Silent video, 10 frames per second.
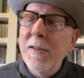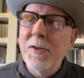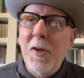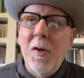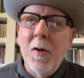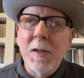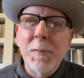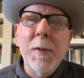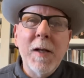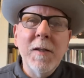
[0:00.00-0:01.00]
so long is
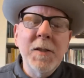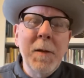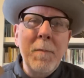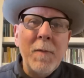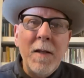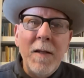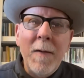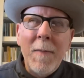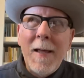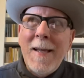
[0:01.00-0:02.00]
because
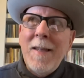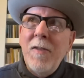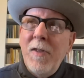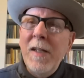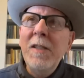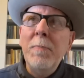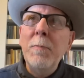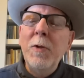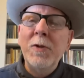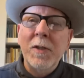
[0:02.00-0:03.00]
this
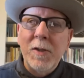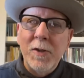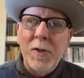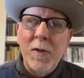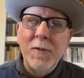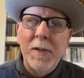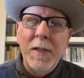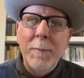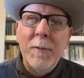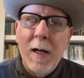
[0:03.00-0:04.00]
music deserves a
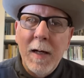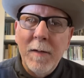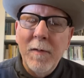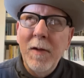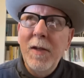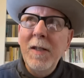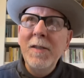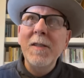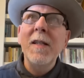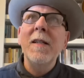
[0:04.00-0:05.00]
deep dive.
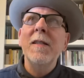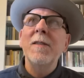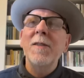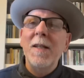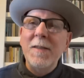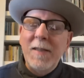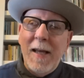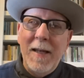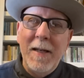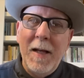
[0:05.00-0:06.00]
This is
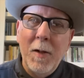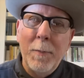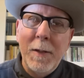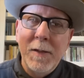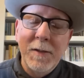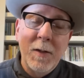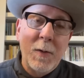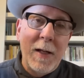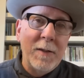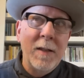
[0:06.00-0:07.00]
10 LPs. Now,
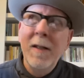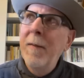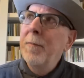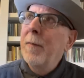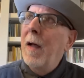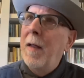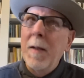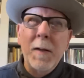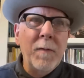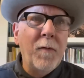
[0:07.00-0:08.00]
granted, I think
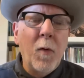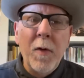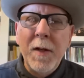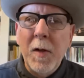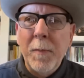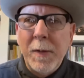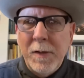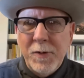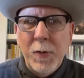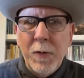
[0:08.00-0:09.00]
only 4 of the
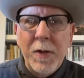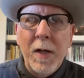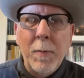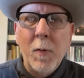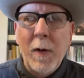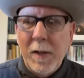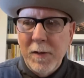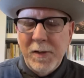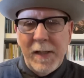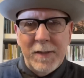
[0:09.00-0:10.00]
LPs, 2 of the double
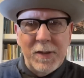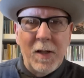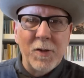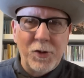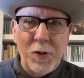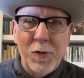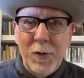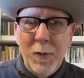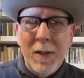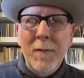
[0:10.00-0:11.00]
record sets, and I'll
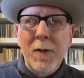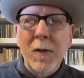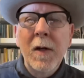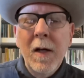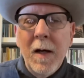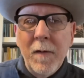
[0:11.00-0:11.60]
give you a